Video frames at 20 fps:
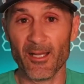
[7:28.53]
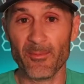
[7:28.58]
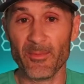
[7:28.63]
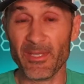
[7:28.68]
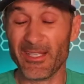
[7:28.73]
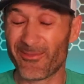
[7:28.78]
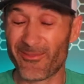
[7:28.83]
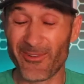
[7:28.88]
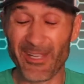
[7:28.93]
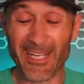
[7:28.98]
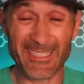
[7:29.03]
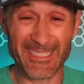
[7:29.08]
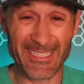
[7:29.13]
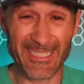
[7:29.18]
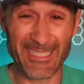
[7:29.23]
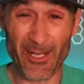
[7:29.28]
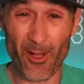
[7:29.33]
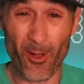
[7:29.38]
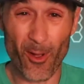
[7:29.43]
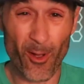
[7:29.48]
In fact,
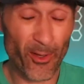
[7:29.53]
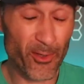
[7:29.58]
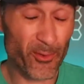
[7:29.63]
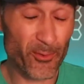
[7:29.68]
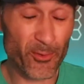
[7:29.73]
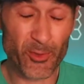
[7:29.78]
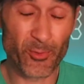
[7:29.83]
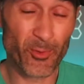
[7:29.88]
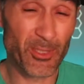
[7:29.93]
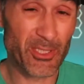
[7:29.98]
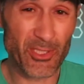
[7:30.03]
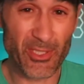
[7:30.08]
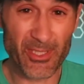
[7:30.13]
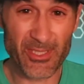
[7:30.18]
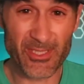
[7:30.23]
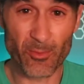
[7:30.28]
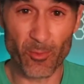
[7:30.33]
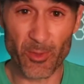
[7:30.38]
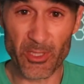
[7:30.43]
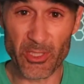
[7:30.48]
it auto
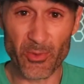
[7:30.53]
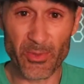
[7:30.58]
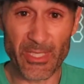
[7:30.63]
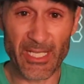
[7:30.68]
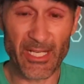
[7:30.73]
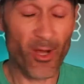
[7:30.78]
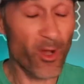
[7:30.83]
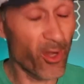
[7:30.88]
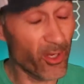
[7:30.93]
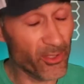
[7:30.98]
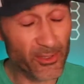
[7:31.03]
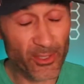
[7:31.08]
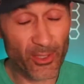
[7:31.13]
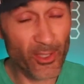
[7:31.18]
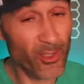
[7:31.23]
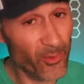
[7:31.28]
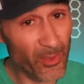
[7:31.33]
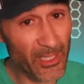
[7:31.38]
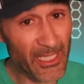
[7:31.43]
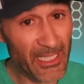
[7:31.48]
switches when you get onto
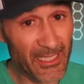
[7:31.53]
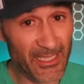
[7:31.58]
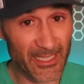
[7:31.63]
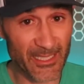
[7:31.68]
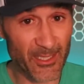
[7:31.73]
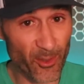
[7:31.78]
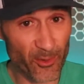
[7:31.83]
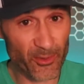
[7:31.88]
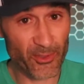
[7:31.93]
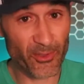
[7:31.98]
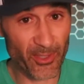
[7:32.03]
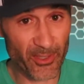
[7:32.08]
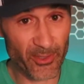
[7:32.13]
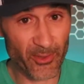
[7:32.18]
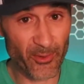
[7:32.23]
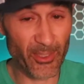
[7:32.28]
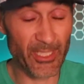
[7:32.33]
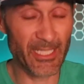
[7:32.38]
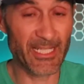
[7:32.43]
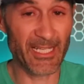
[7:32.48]
the green. It knows you're on the
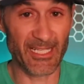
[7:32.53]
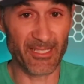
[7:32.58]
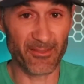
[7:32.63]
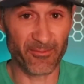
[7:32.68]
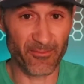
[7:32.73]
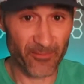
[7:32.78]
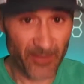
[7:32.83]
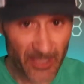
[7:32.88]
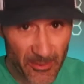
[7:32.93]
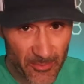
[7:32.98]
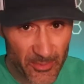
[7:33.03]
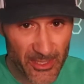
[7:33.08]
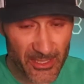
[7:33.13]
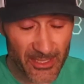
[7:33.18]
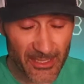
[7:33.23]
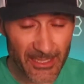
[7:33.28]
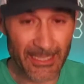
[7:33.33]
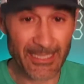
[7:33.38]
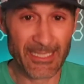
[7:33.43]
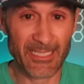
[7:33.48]
green and it flips.